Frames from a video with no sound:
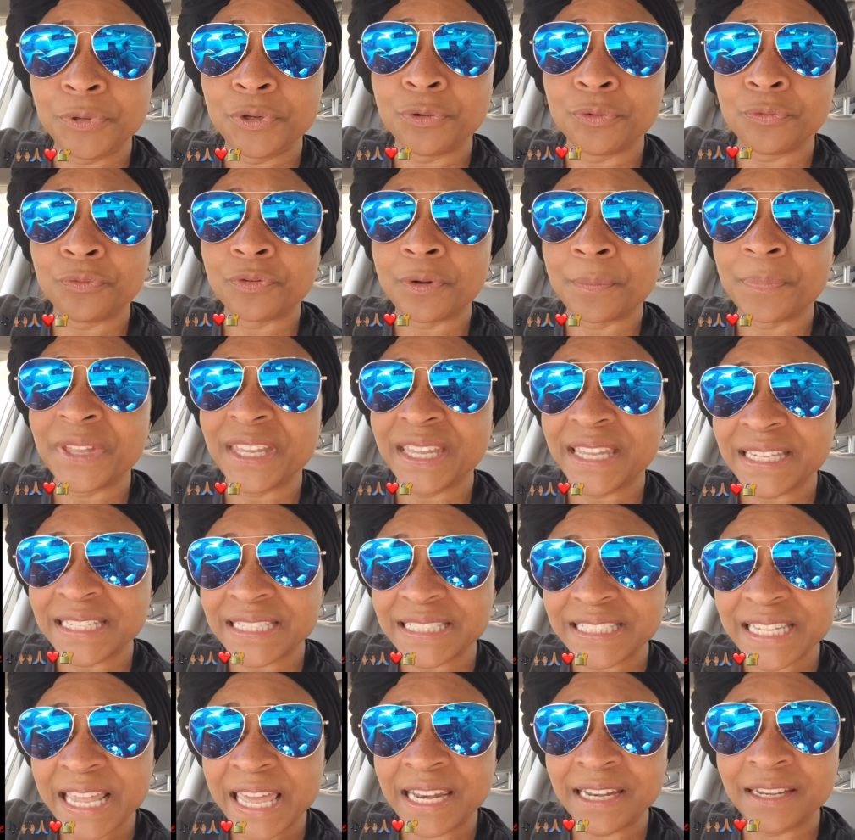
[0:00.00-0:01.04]
you from the
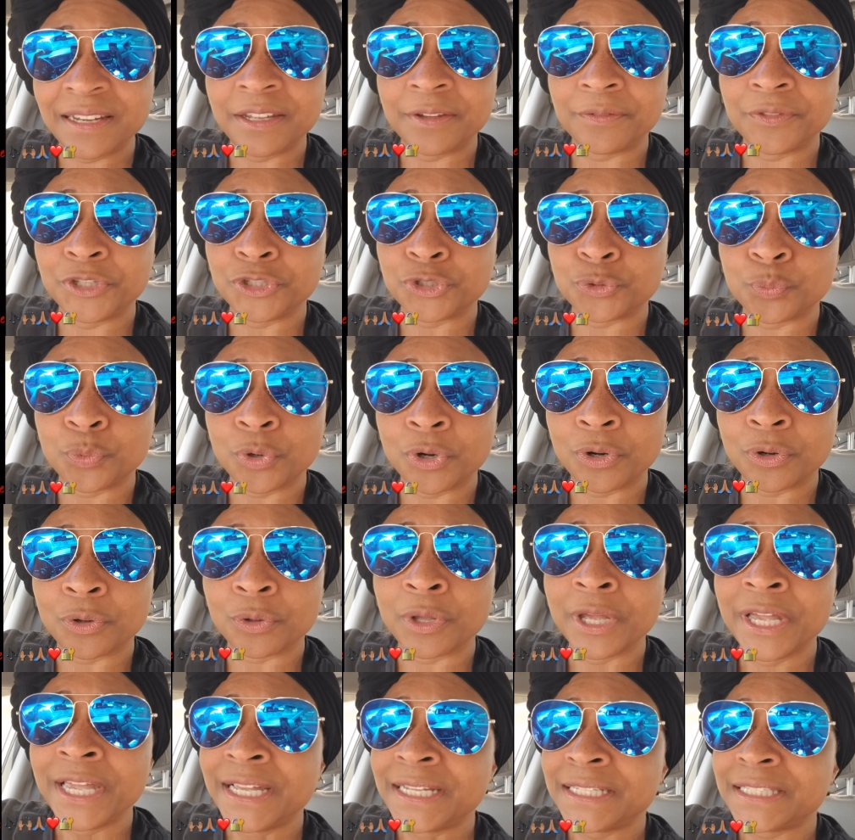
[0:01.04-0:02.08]
insanity of this world,